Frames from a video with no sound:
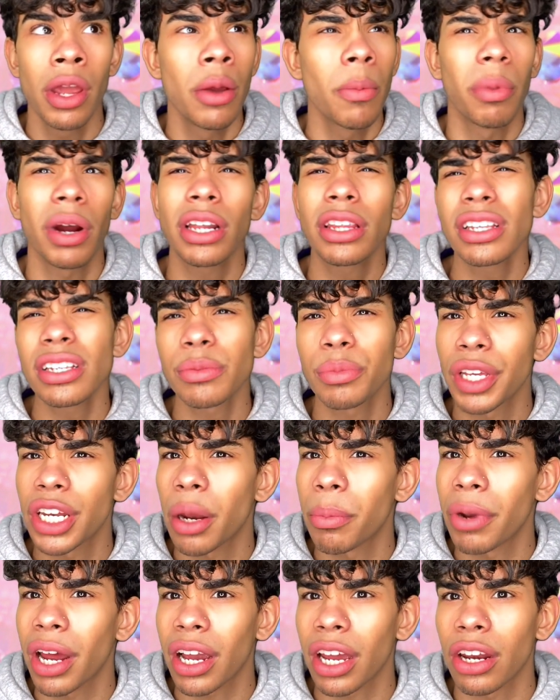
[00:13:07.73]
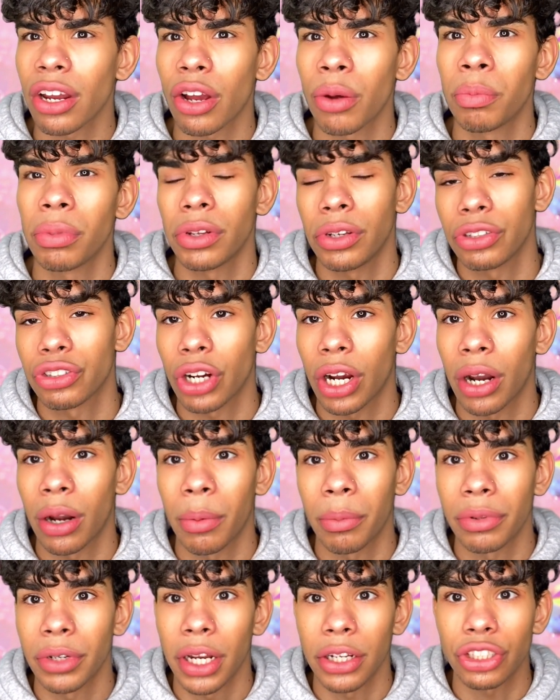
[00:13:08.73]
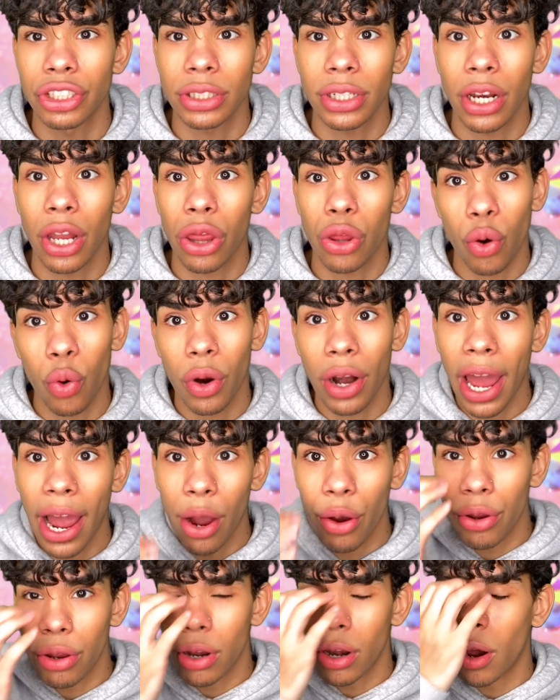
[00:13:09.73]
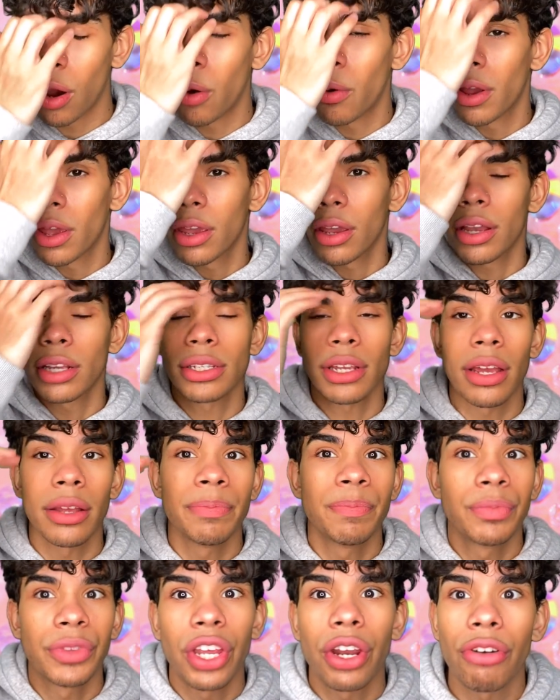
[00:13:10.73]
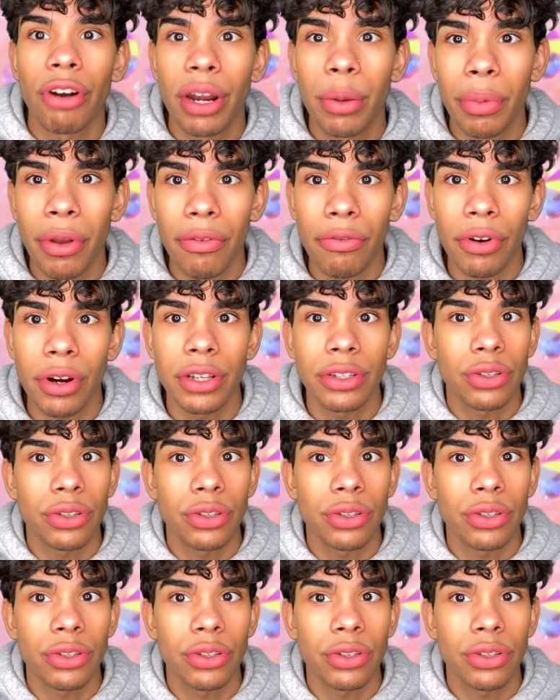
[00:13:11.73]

But it doesn't mean I'm not going to completely try it. I'm not just going to throw it out, you know, because I did already pay for it.